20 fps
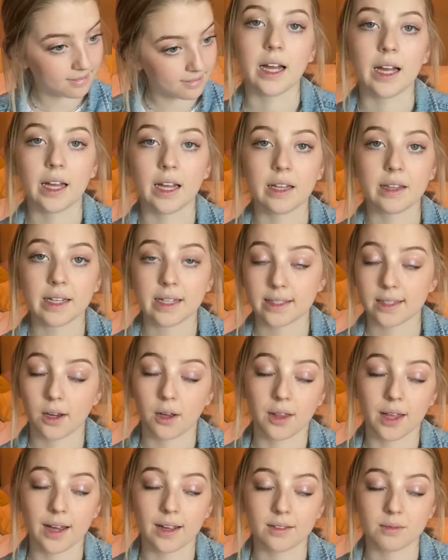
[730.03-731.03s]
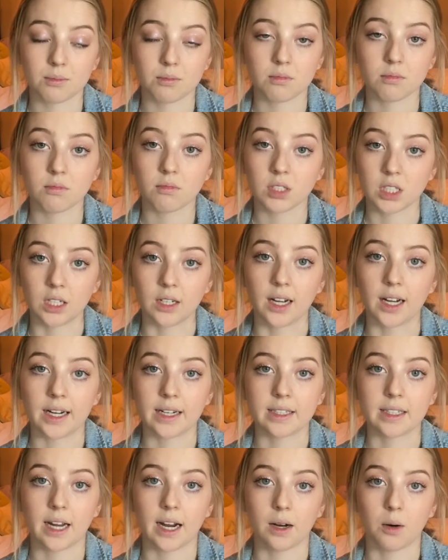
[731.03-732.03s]
And that's how that celiac
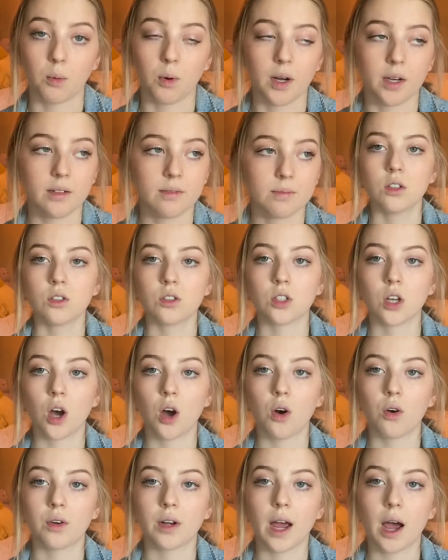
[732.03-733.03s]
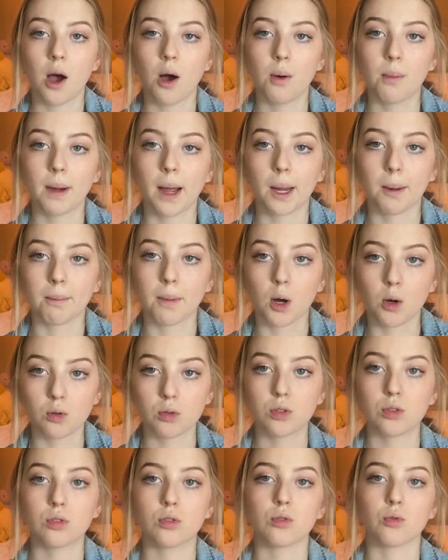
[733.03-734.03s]
attack went. So now my
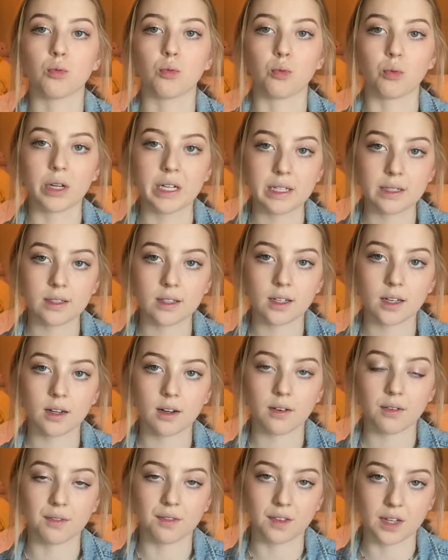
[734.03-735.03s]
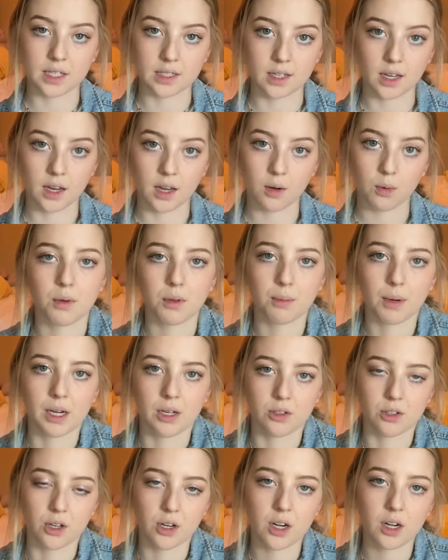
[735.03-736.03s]
most recent visit with my
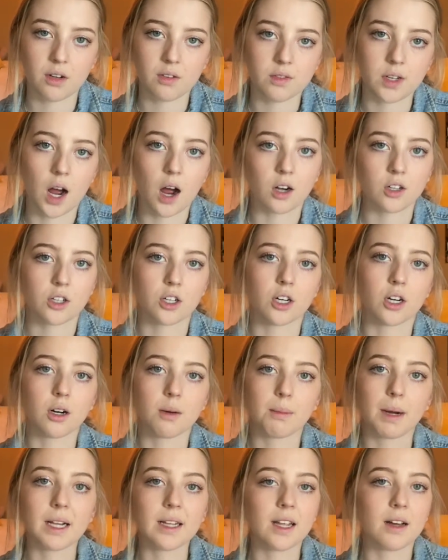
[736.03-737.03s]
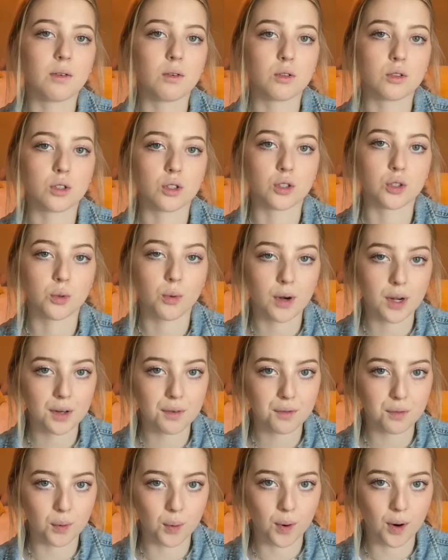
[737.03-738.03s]
alternative doctor, my levels are
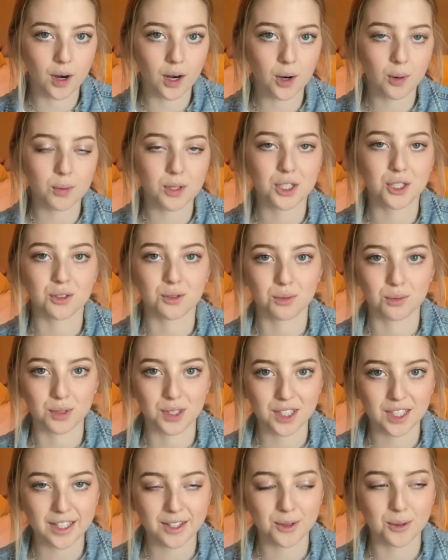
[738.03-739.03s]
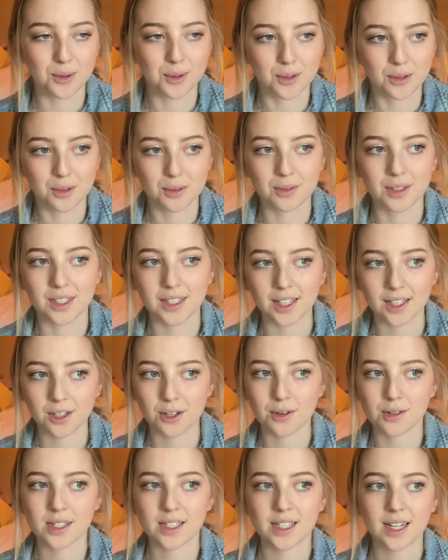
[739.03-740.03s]
24, which is really cool, really
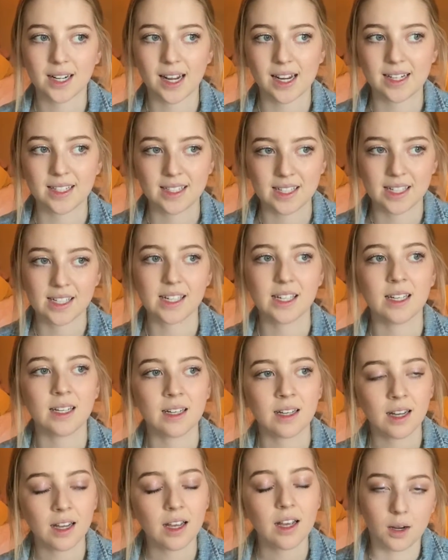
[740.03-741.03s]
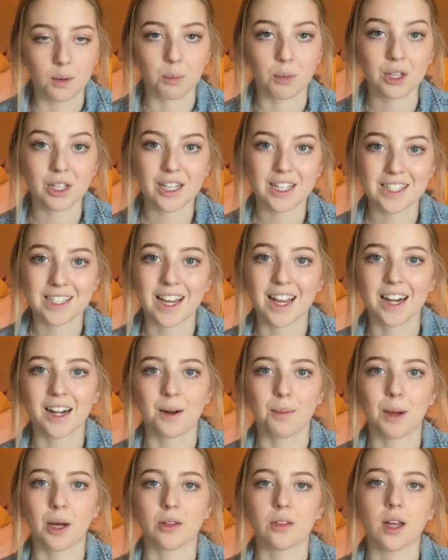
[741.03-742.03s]
close to 19. I'm really excited
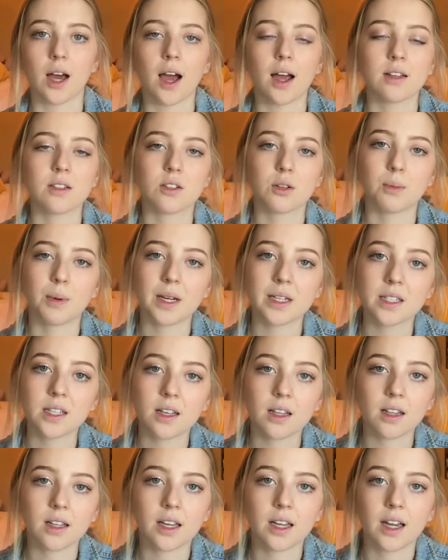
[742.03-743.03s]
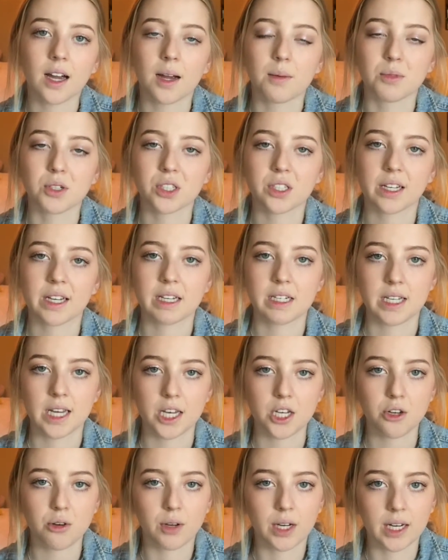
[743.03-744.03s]
about that. So basically, I'm just
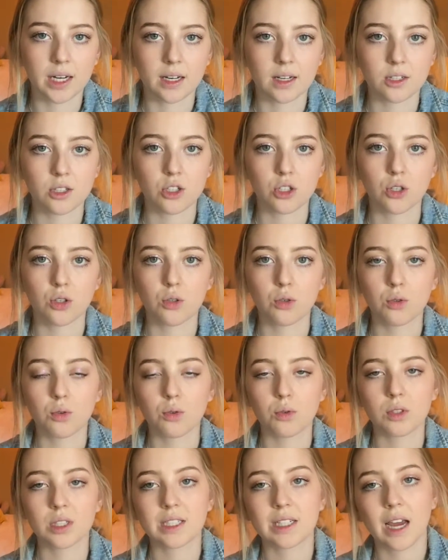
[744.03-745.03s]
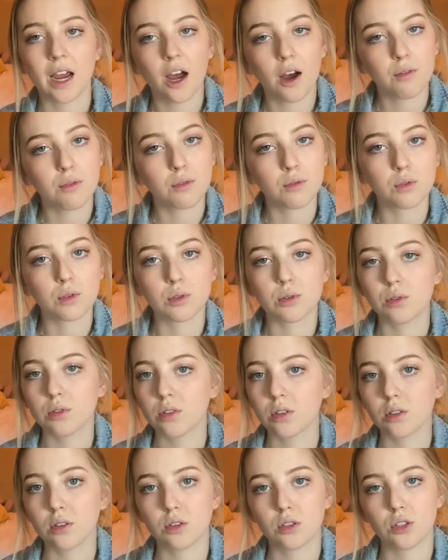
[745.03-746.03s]
continuing to stay off of
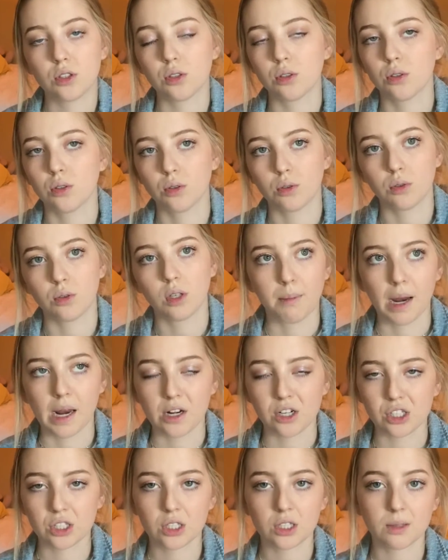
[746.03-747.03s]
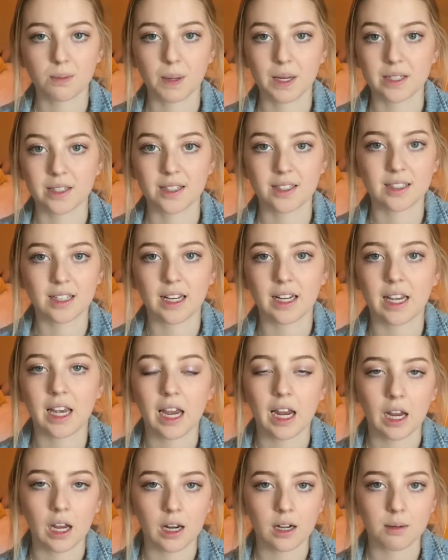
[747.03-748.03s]
gluten, to manage as best as I
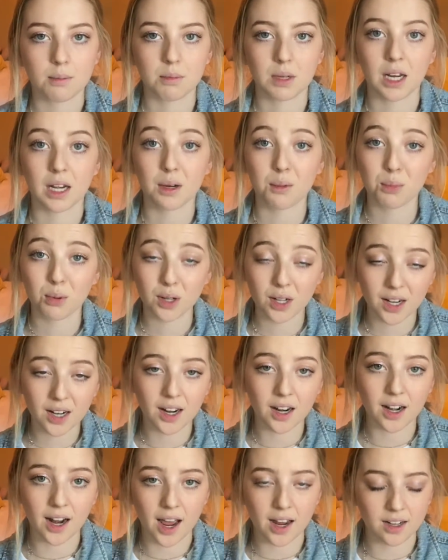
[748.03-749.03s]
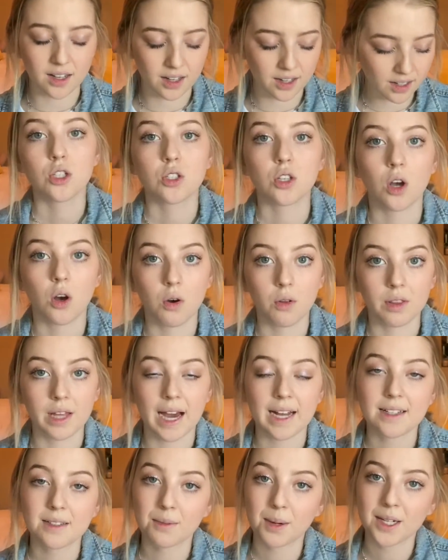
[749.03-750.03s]
can. I'm getting pretty good at it. So
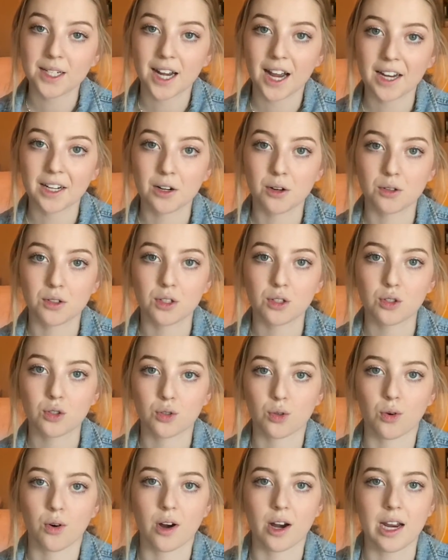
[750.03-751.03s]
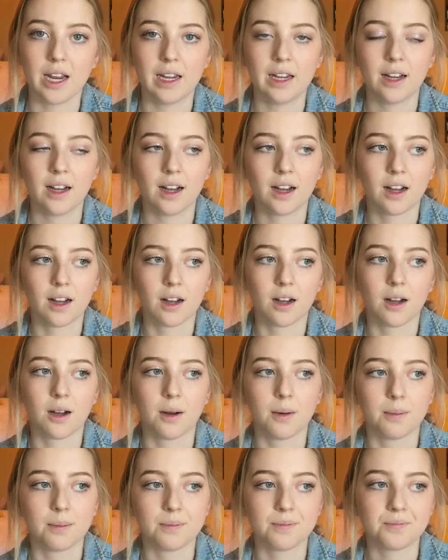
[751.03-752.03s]
that's my diagnosis story.
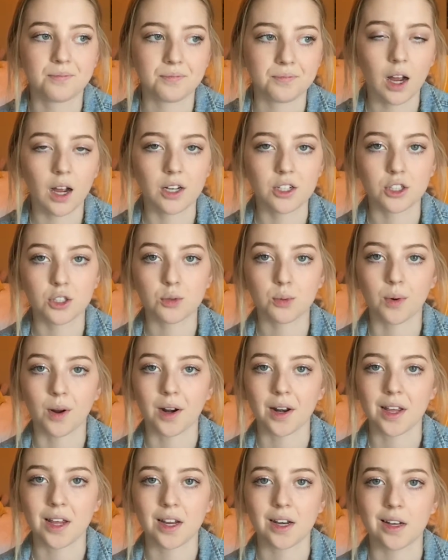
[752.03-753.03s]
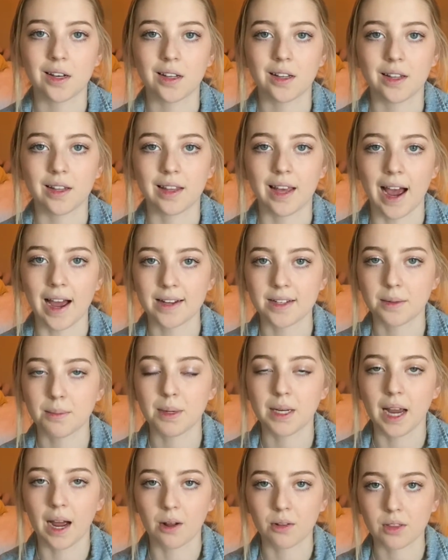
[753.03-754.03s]
I just wanted that to
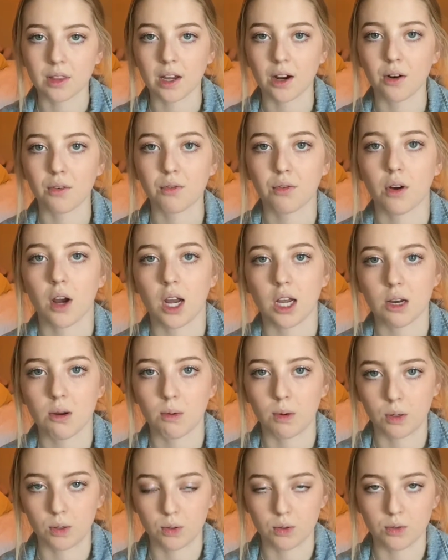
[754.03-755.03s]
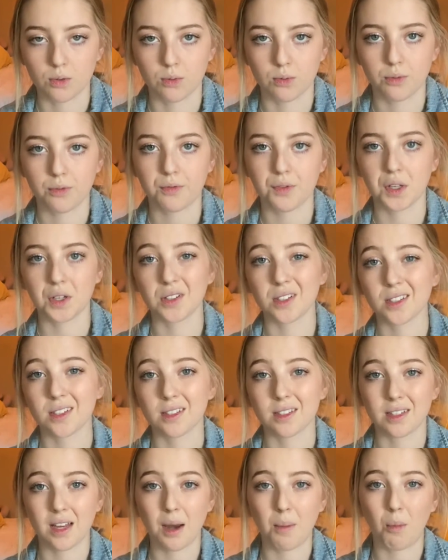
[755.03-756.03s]
be out there for anyone who feels the
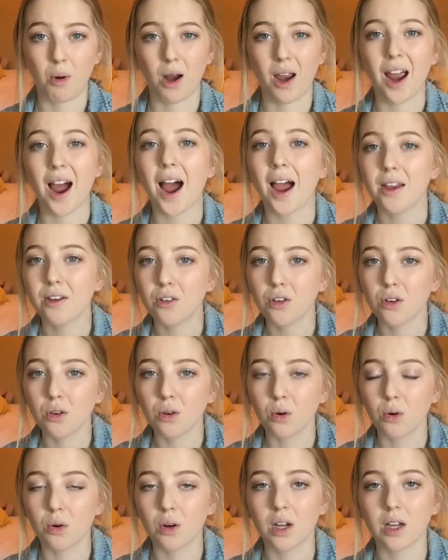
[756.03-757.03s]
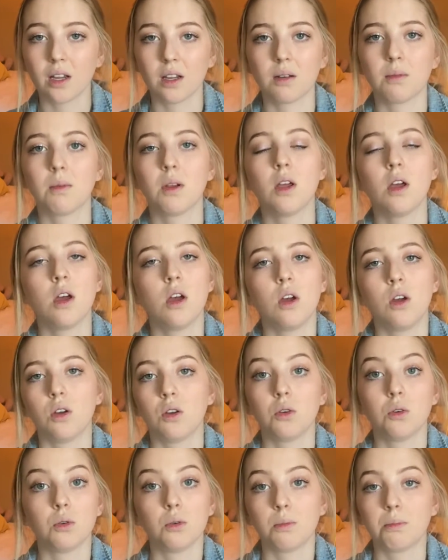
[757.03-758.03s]
same way I do and
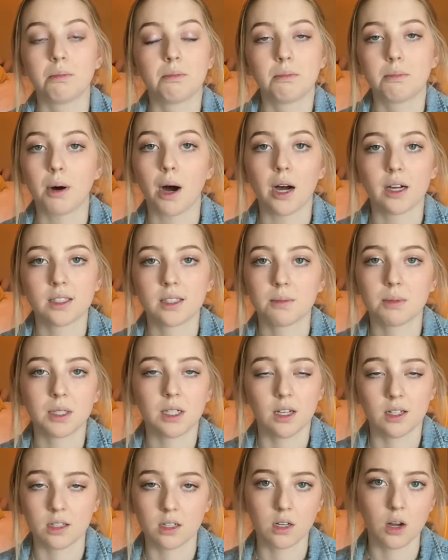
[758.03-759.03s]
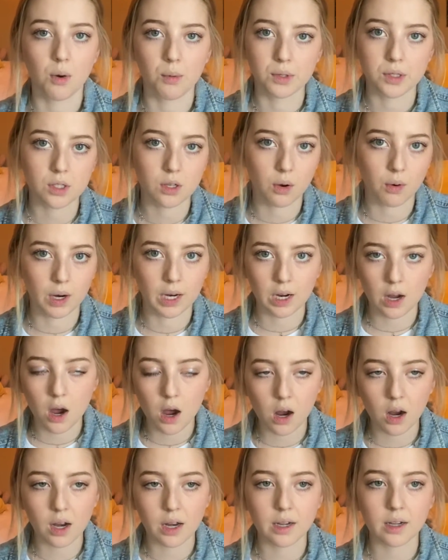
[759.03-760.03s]
who possibly doesn't know what's going
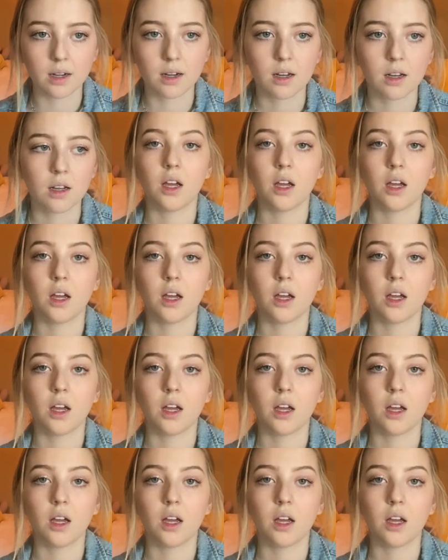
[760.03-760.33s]
on.